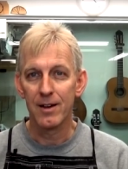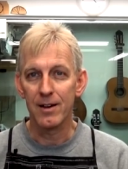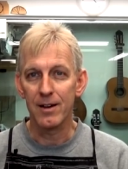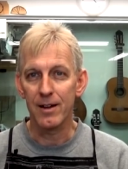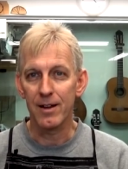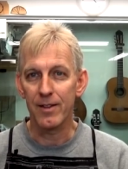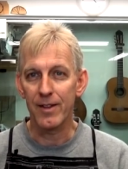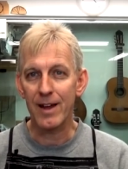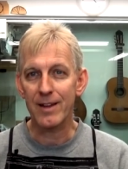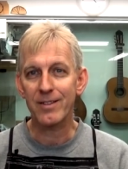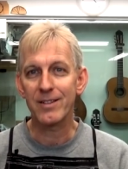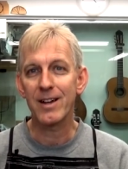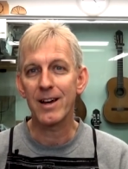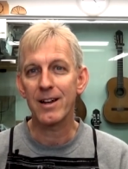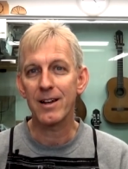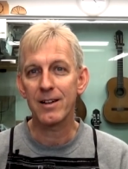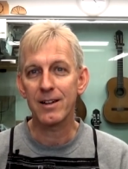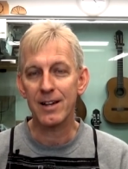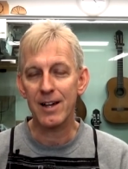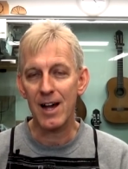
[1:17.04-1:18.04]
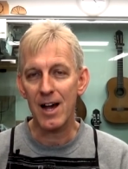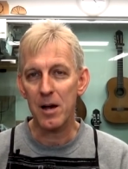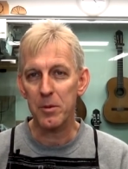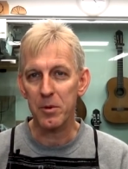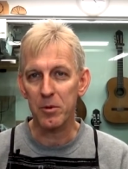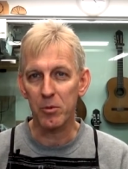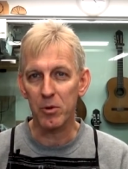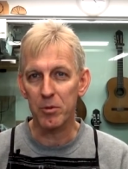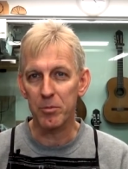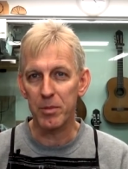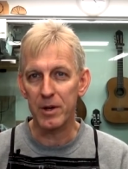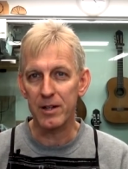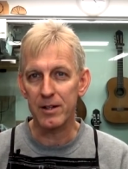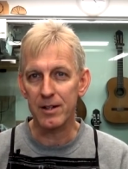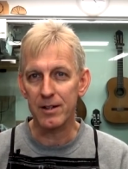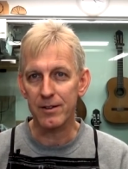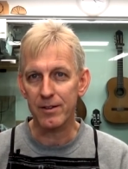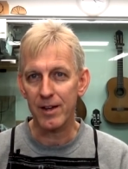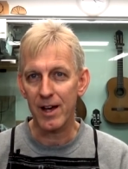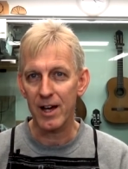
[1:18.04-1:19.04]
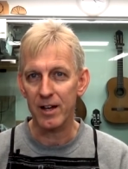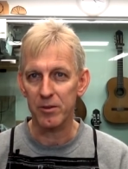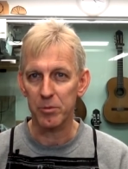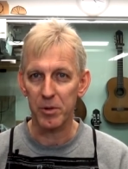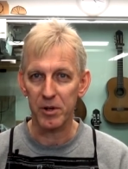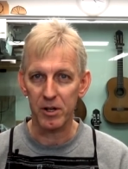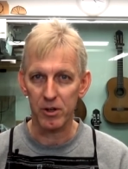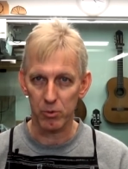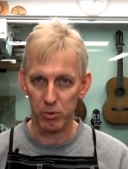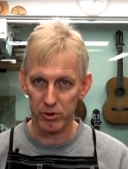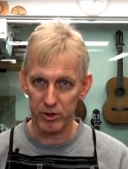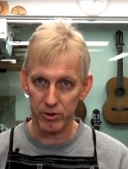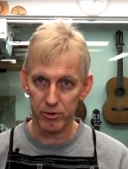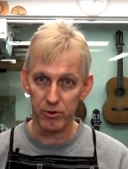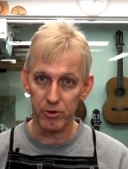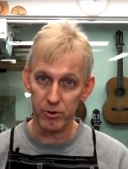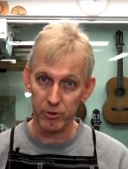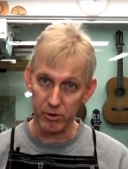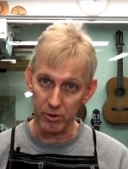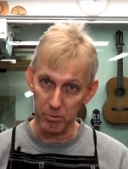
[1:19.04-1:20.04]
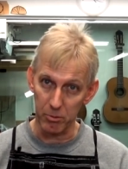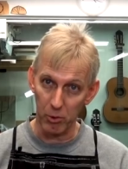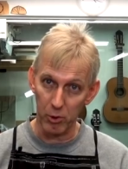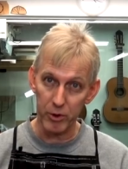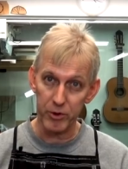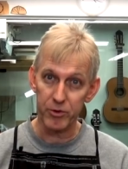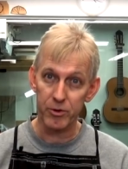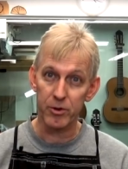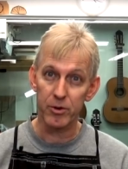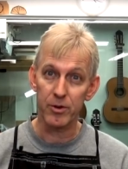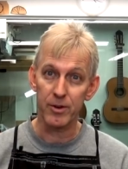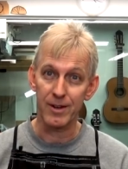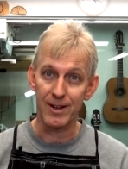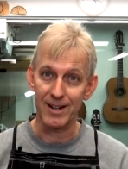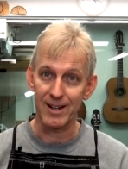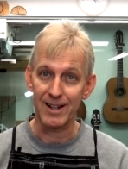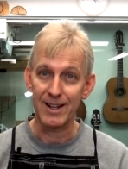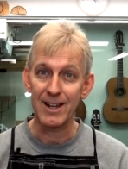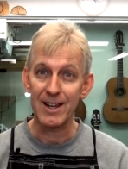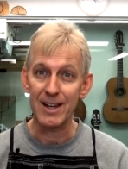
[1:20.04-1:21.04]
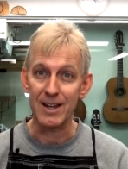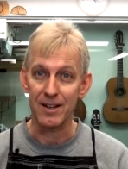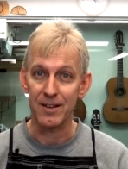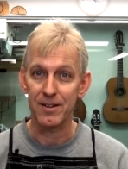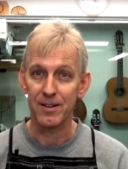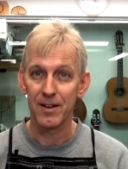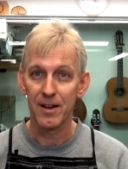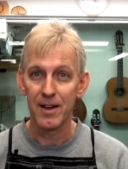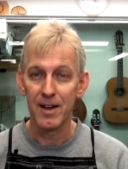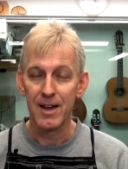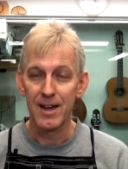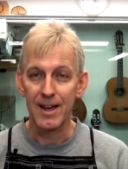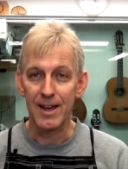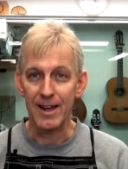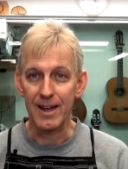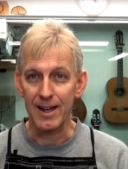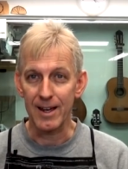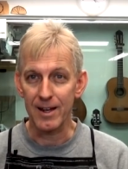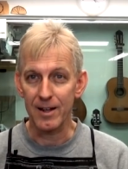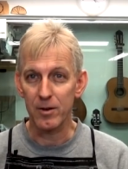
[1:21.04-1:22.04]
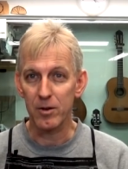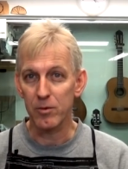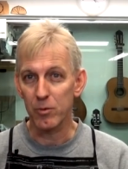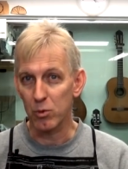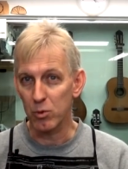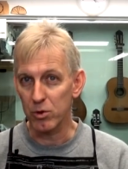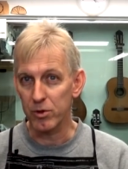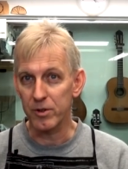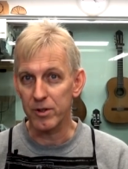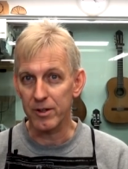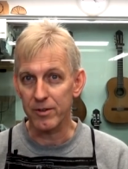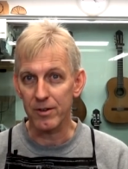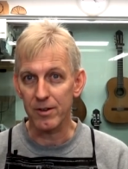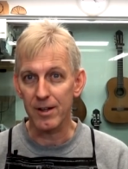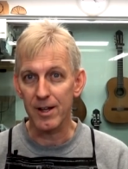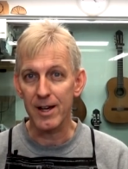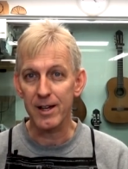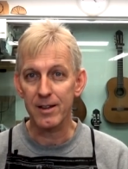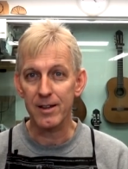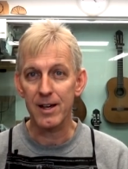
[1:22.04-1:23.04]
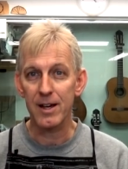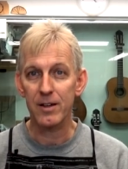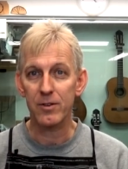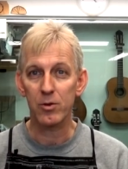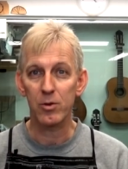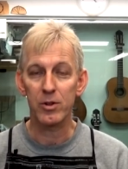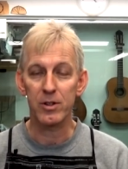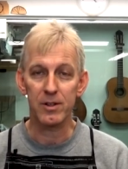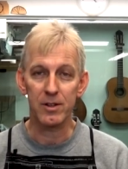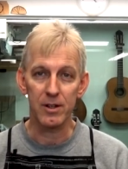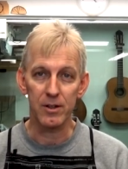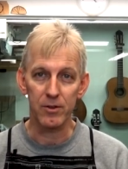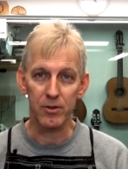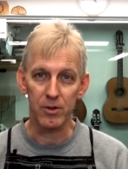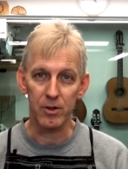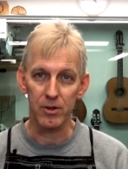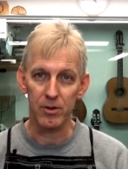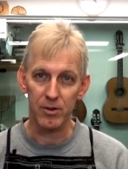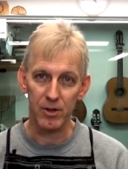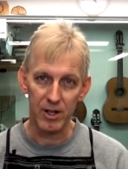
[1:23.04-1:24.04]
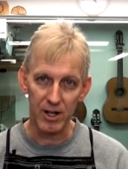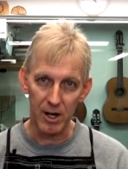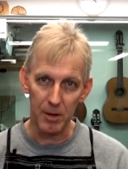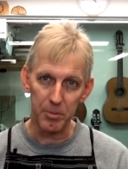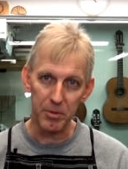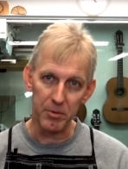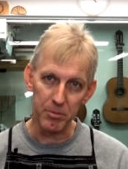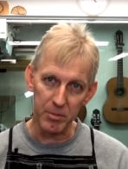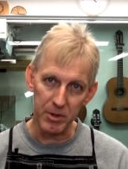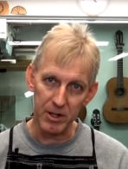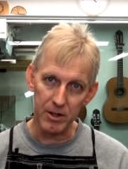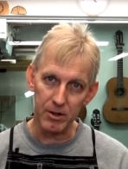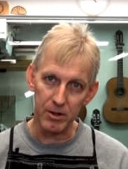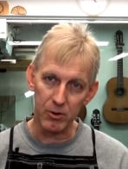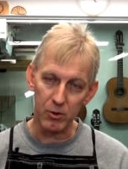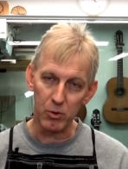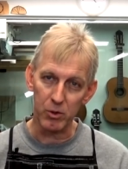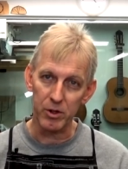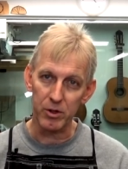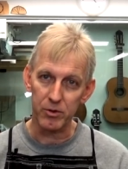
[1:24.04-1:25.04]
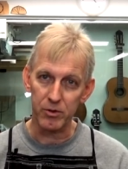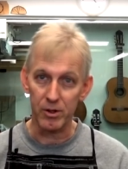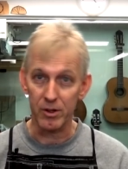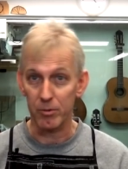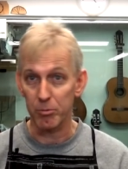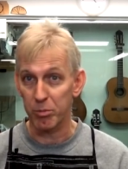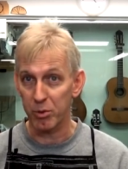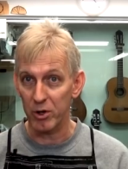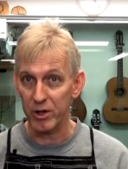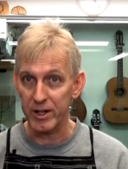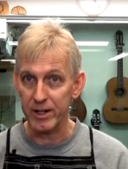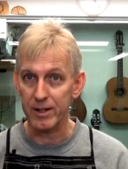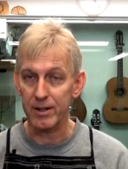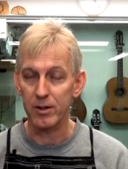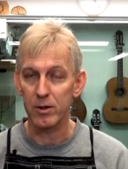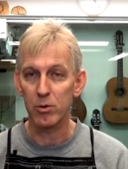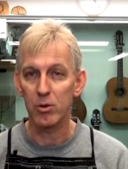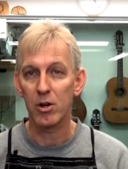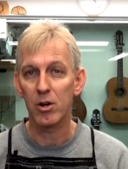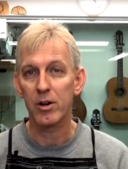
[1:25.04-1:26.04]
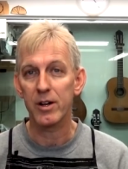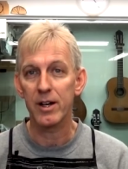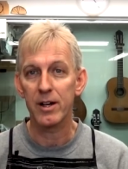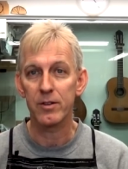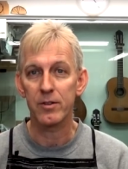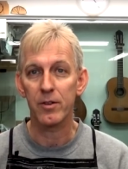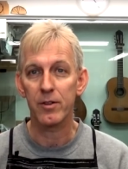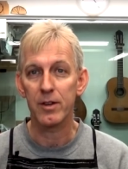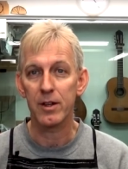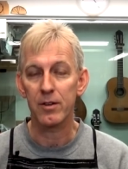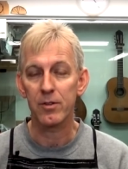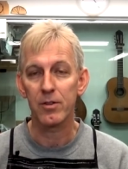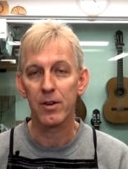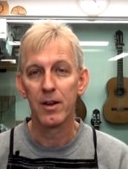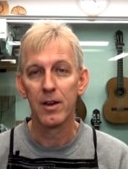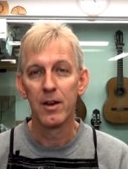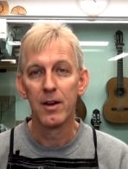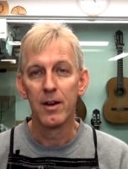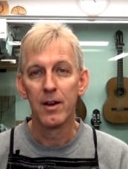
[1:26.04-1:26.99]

Uh, that's not uncommon when bending sides because we're introducing moisture and heat. And wood doesn't like that, so it tends to cup and bend and twist and break and do all kinds of things.